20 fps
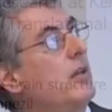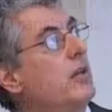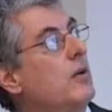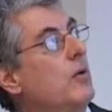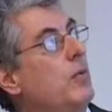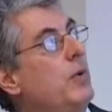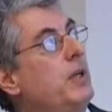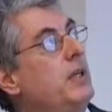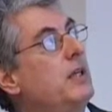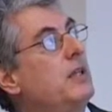
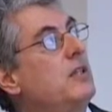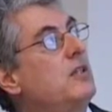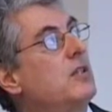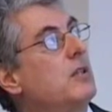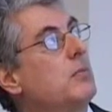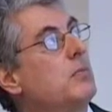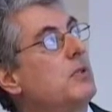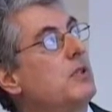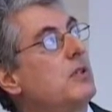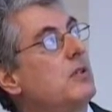We did
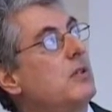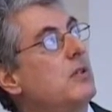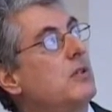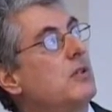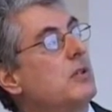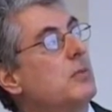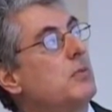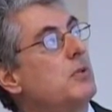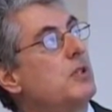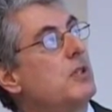some
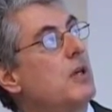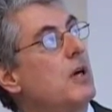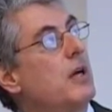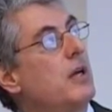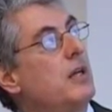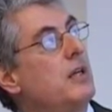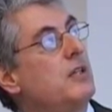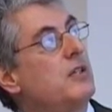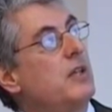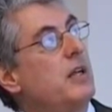
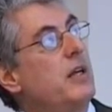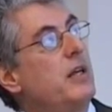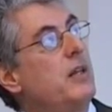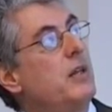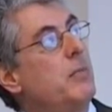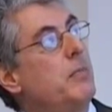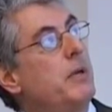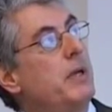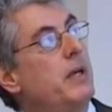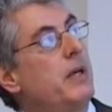studies in
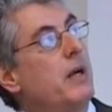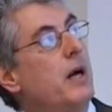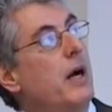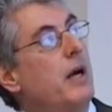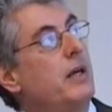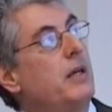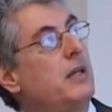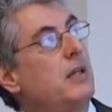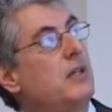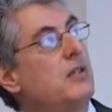the
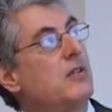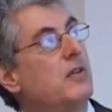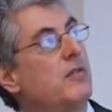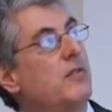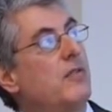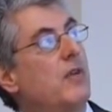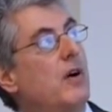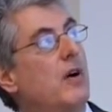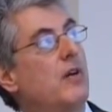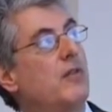mid-90s
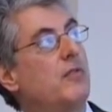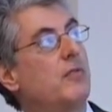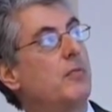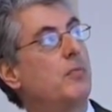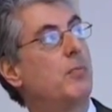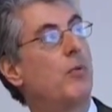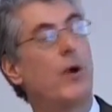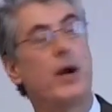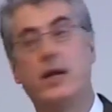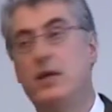
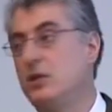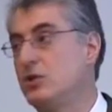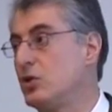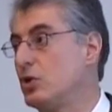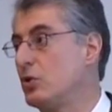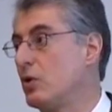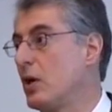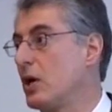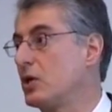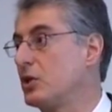of brain
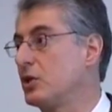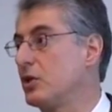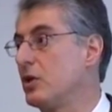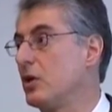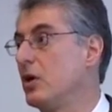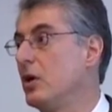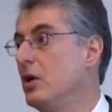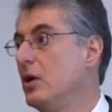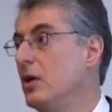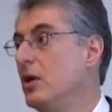
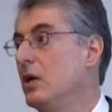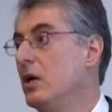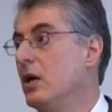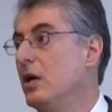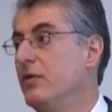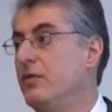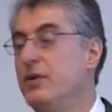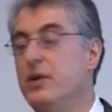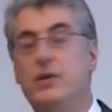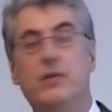structure
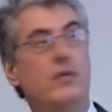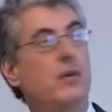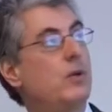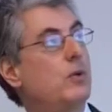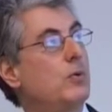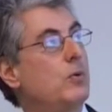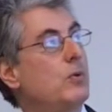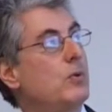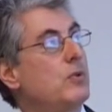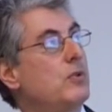of
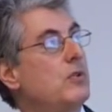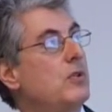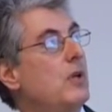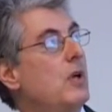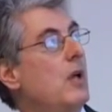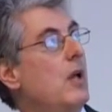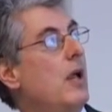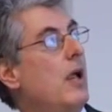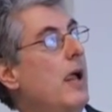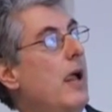individuals,
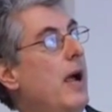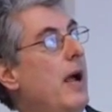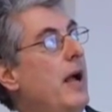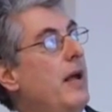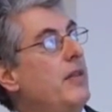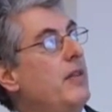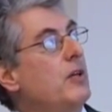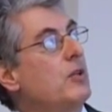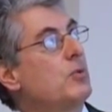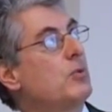
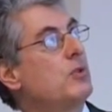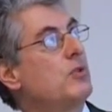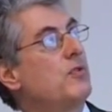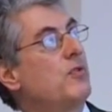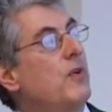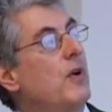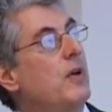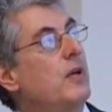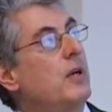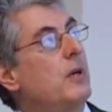and this was
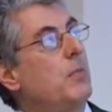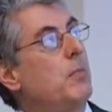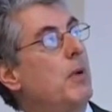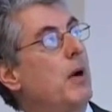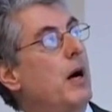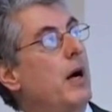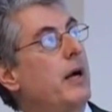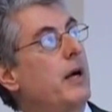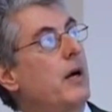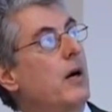funded
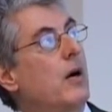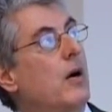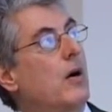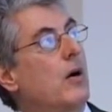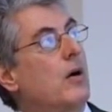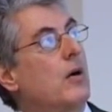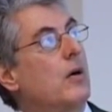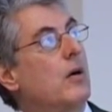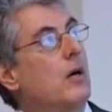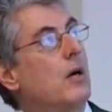by
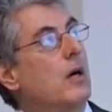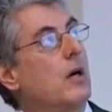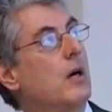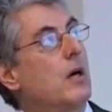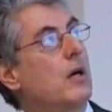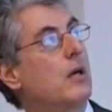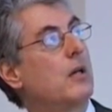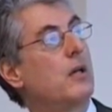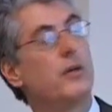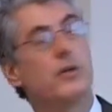
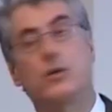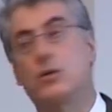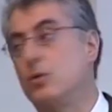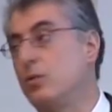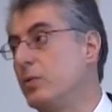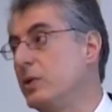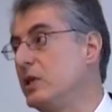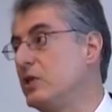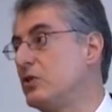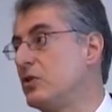our Clinical
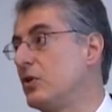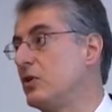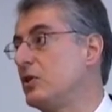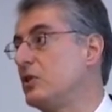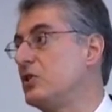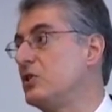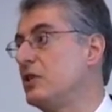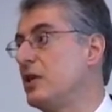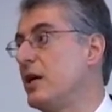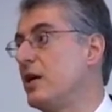
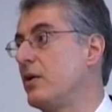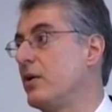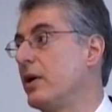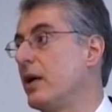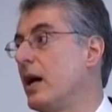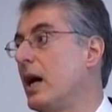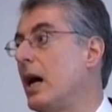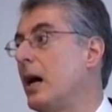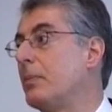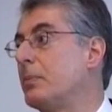Research Center at
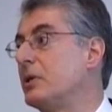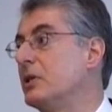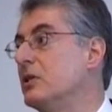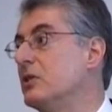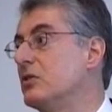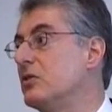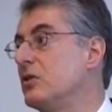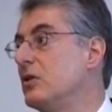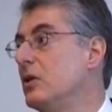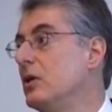
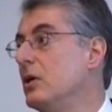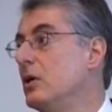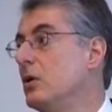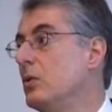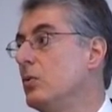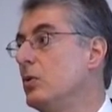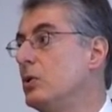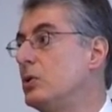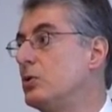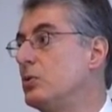Hopkins,
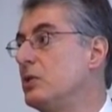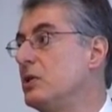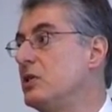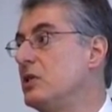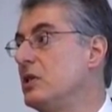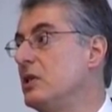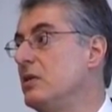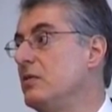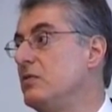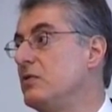which
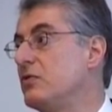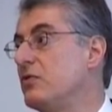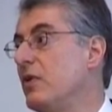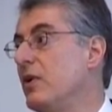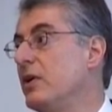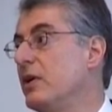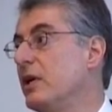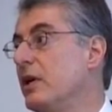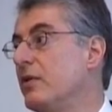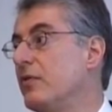receives
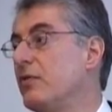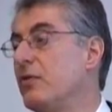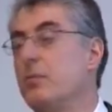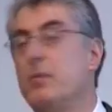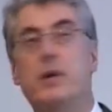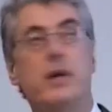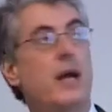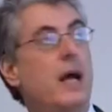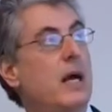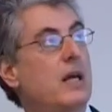funding from
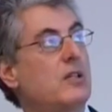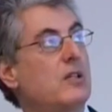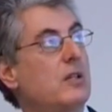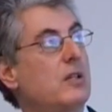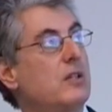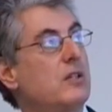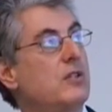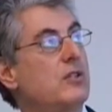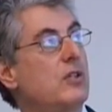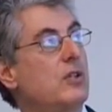the
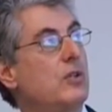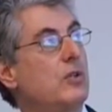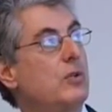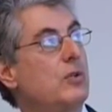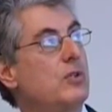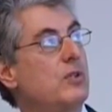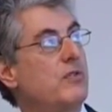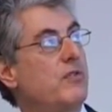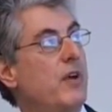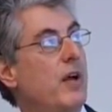National
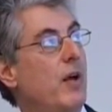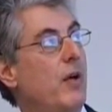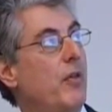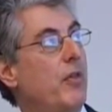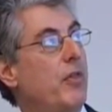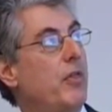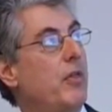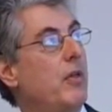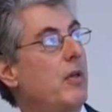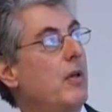Institutes of
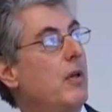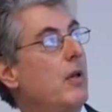Health.